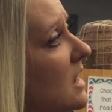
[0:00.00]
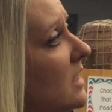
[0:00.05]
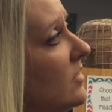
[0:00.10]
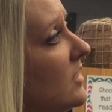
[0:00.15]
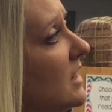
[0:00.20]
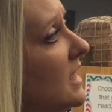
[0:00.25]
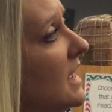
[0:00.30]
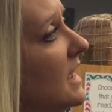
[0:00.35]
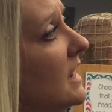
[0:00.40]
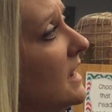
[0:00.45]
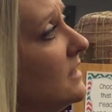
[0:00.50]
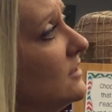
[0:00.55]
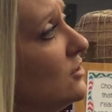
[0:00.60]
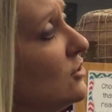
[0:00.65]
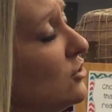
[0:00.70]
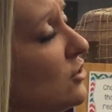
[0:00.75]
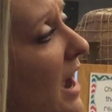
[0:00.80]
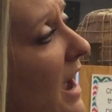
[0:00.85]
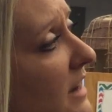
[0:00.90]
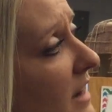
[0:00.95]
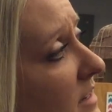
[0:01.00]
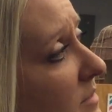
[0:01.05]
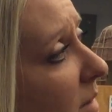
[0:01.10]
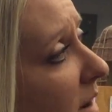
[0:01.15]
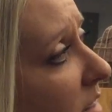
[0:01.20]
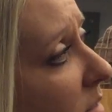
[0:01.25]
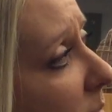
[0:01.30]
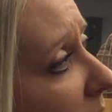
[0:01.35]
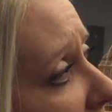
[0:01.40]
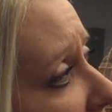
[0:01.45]
The kids tried to
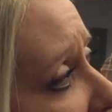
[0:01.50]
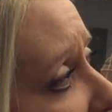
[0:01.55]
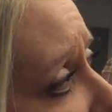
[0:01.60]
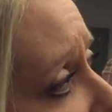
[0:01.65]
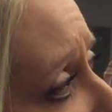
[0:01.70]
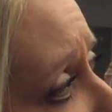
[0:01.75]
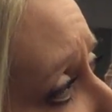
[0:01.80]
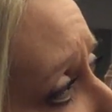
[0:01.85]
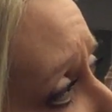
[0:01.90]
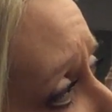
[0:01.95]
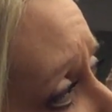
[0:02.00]
make the best of it.